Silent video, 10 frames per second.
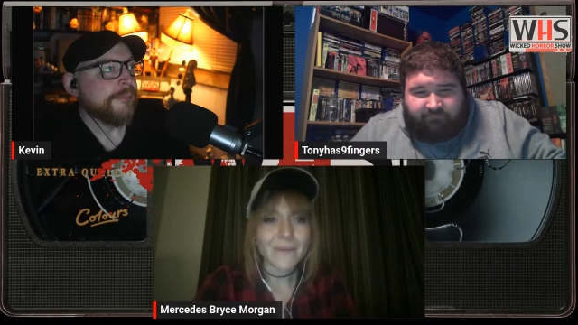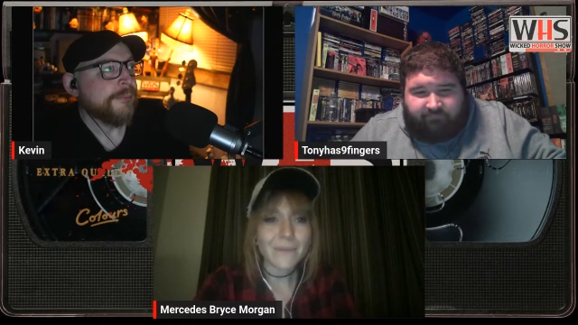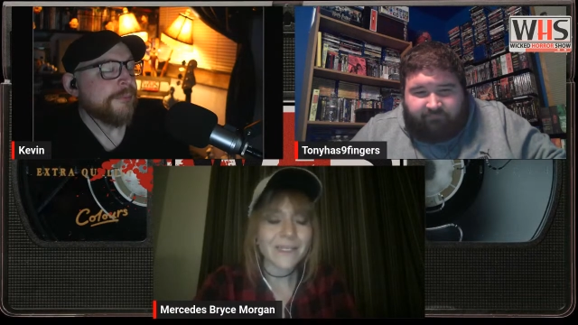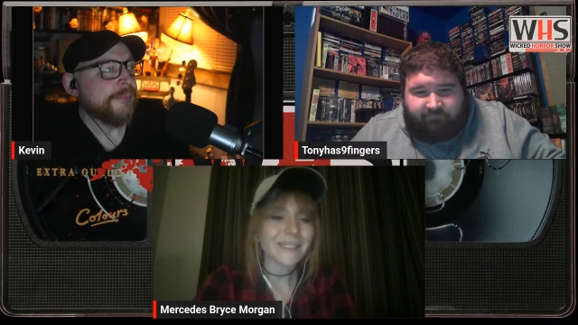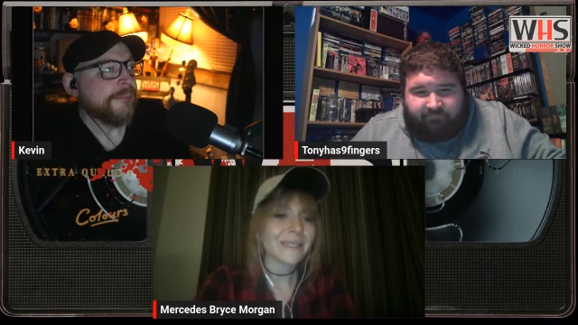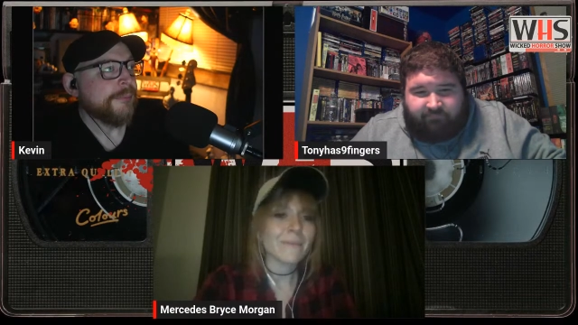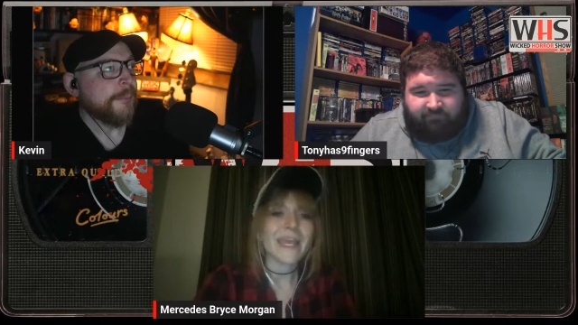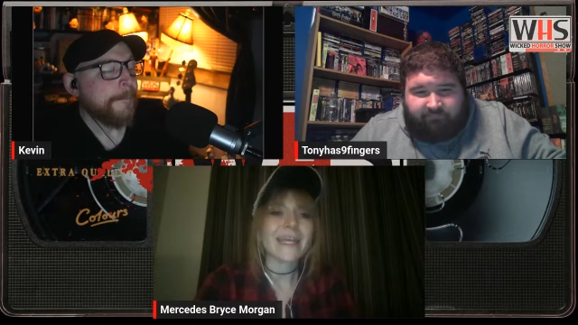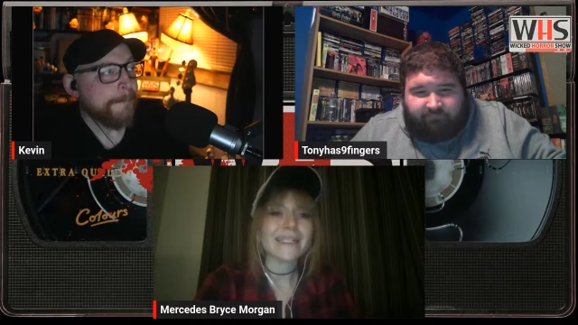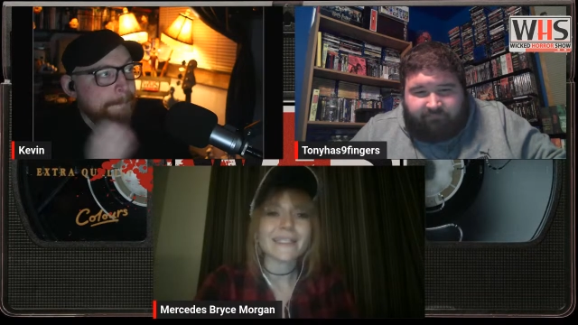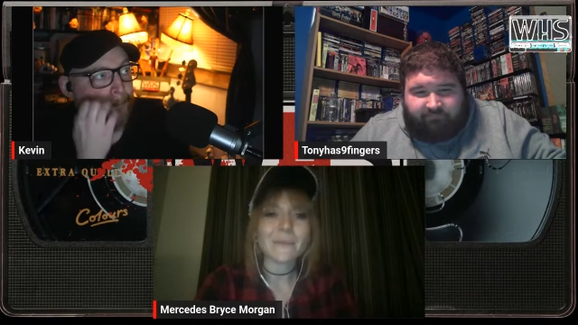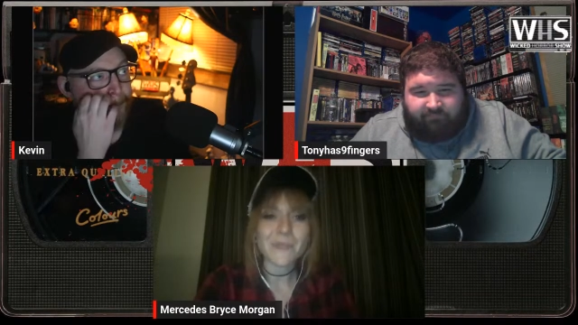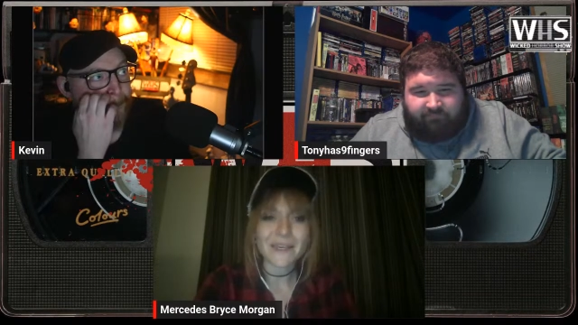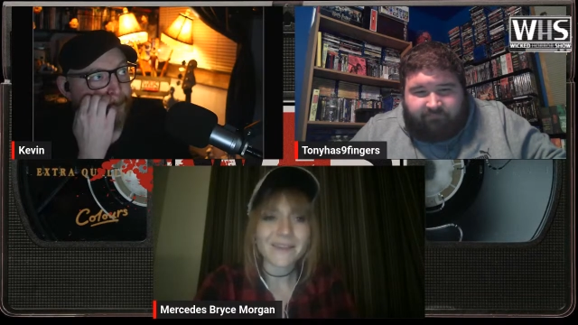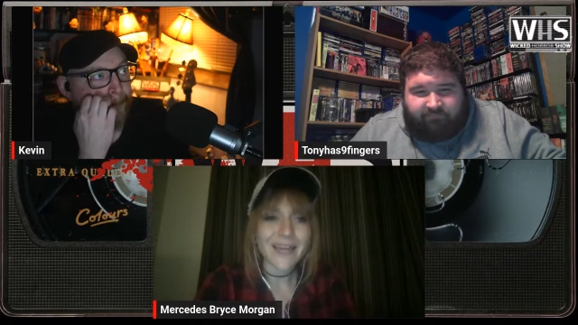Speaker 1: but it's like making
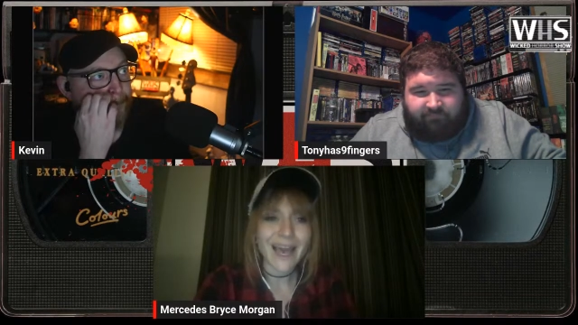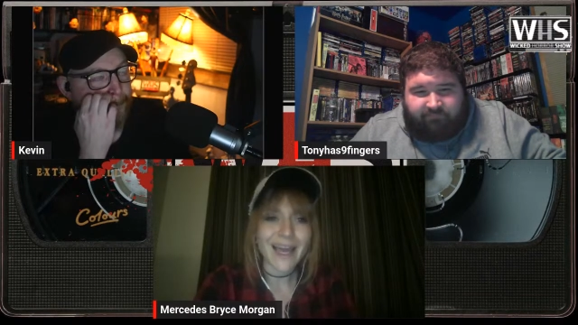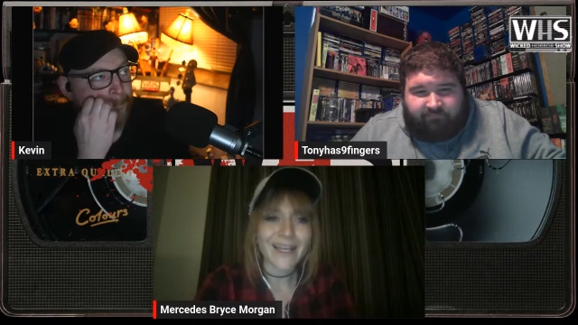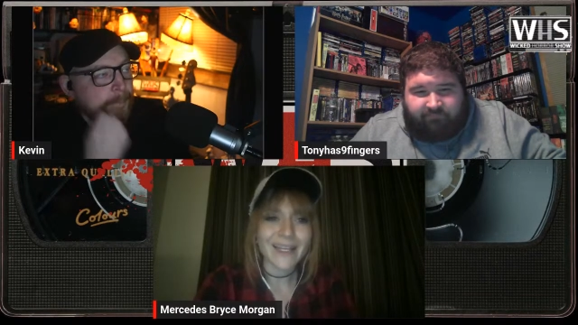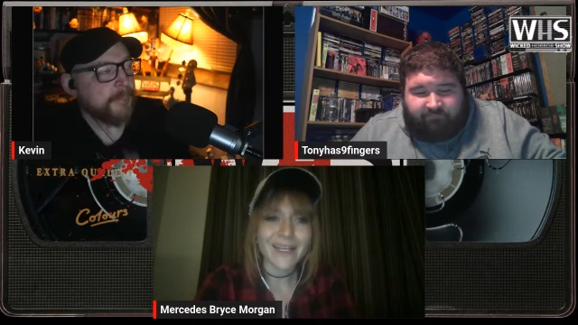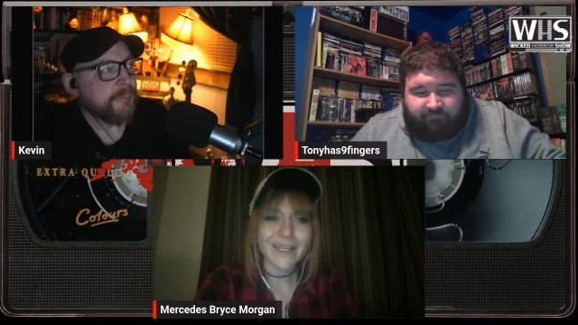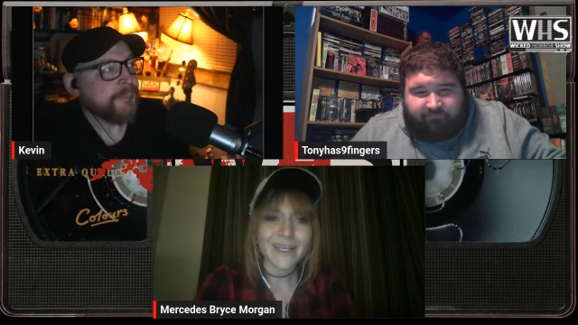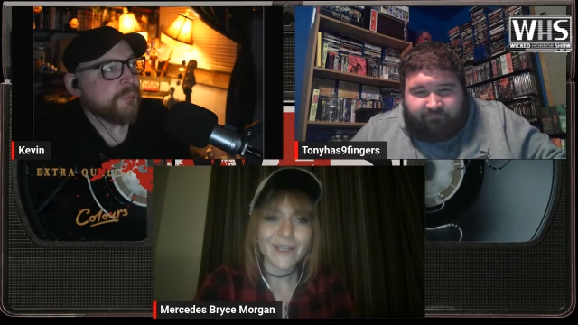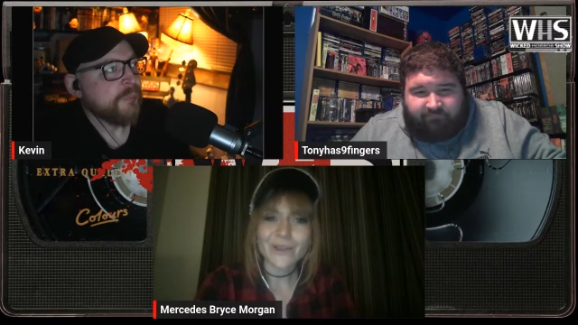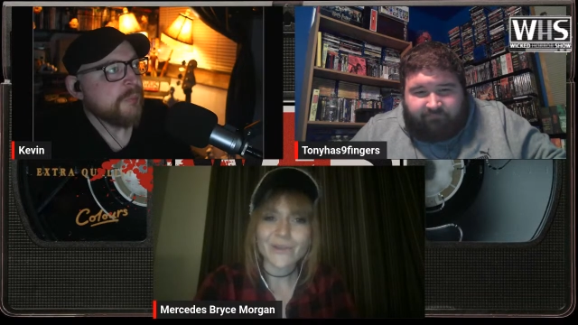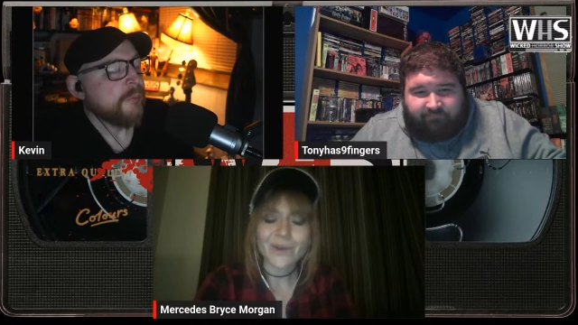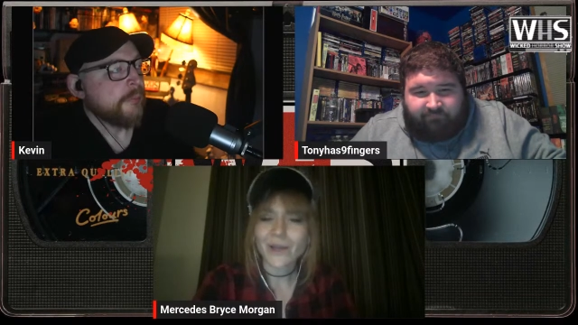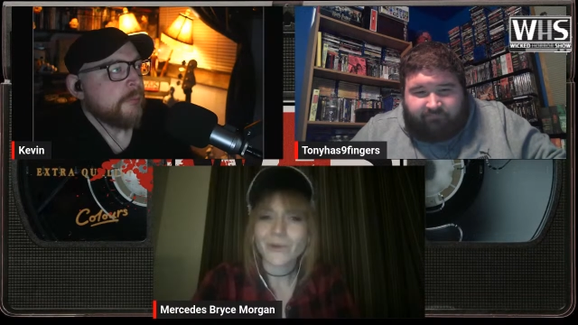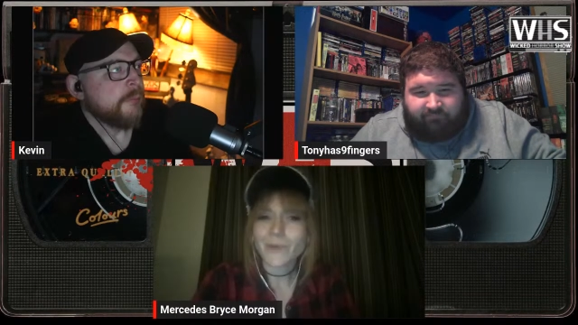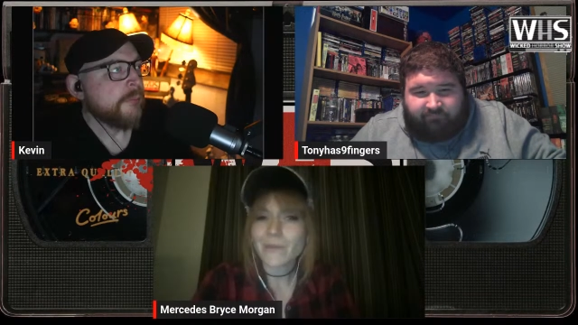something that other
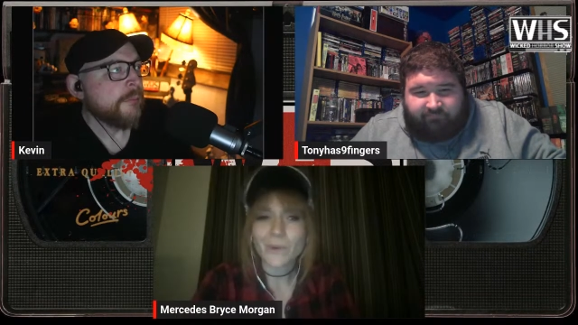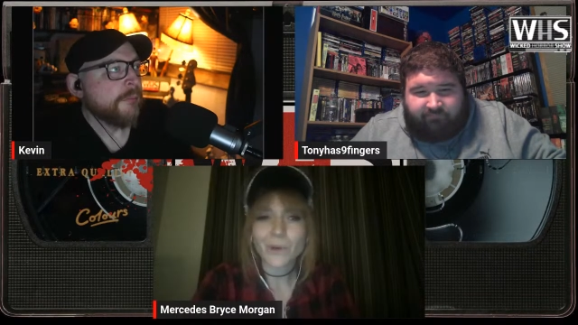people